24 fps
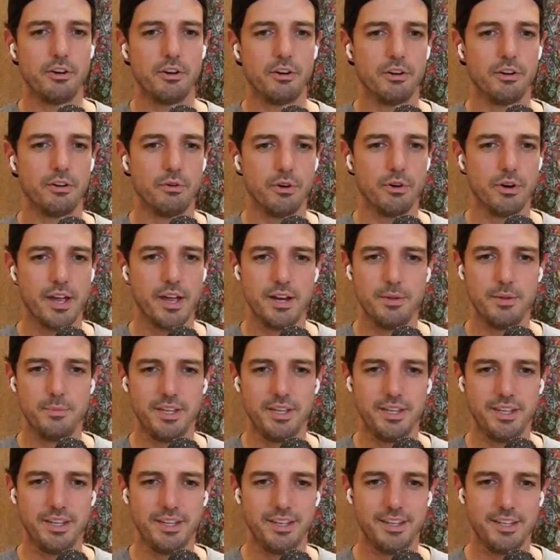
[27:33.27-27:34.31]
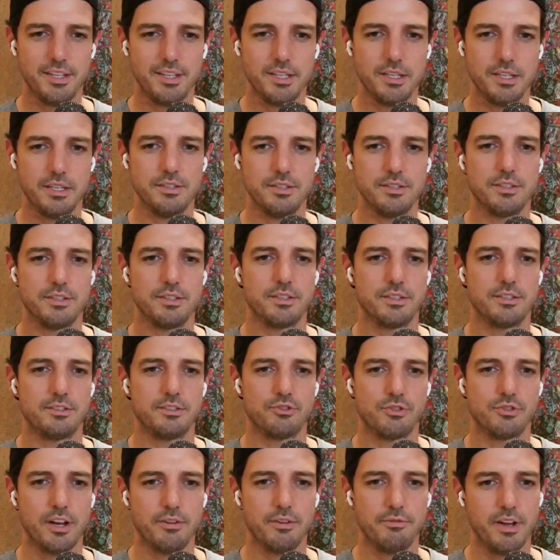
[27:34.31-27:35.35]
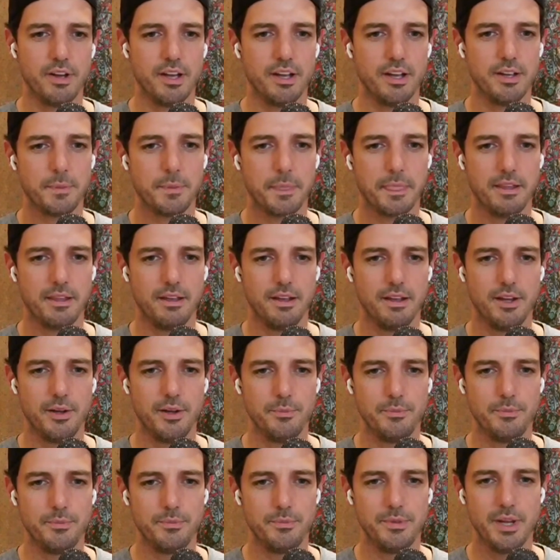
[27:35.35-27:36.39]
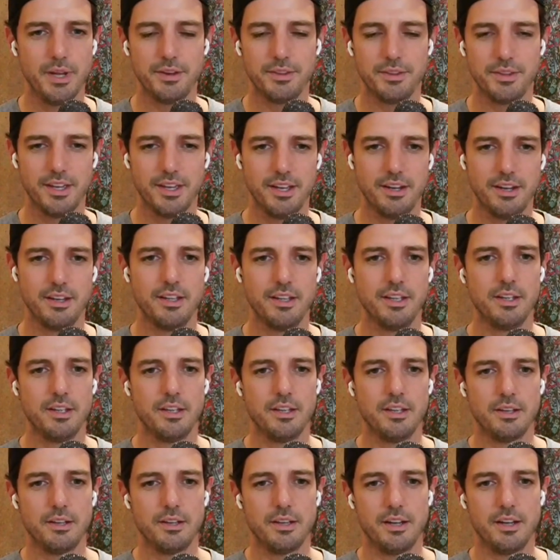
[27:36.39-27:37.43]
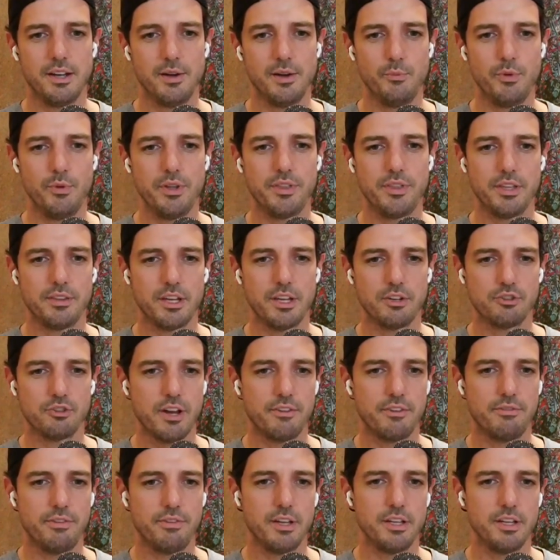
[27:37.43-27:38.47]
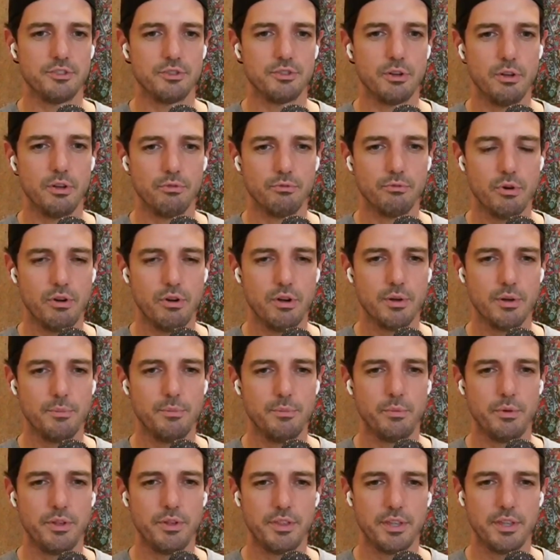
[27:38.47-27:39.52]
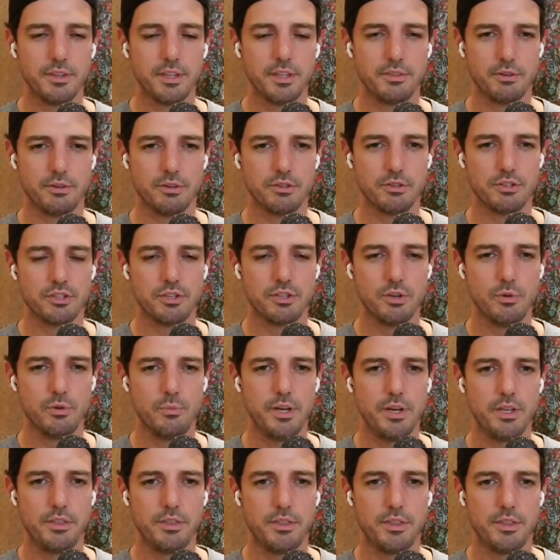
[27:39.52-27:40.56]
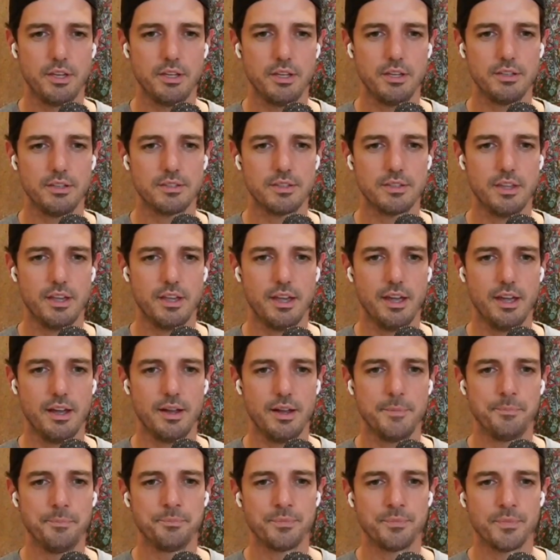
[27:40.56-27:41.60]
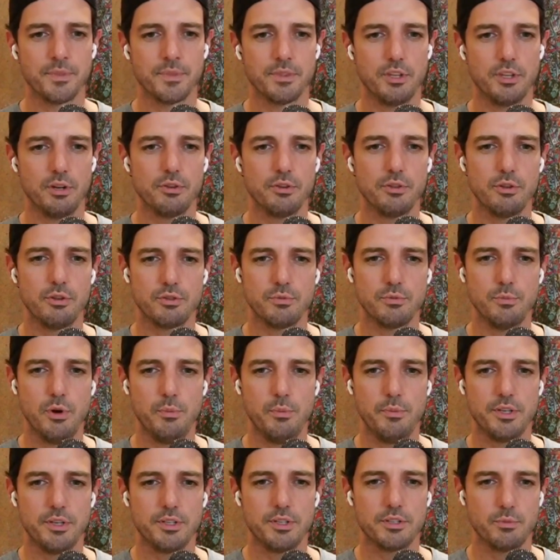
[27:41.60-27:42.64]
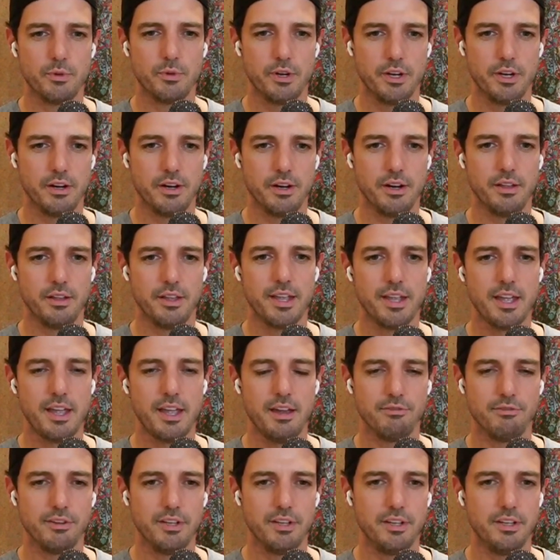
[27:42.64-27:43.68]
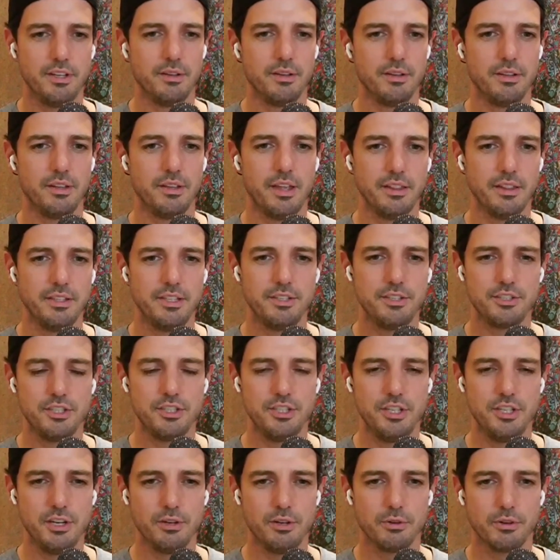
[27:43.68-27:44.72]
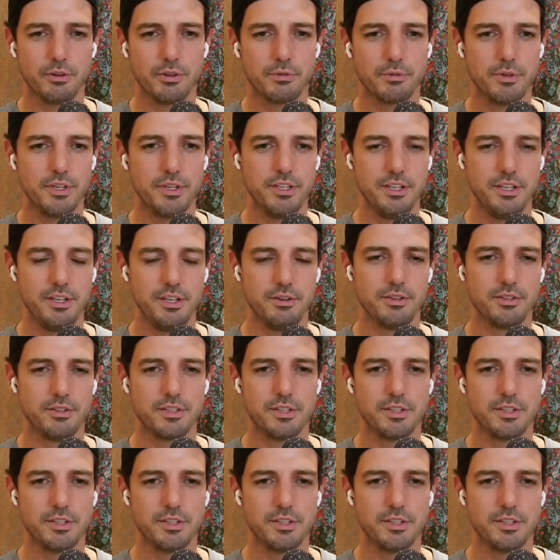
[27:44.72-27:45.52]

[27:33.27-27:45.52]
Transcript: or enemy is TradFi. Not that we think that TradFi is all wrong, but we think that there are so many things that there are those moments where, like every at least year or 3 years,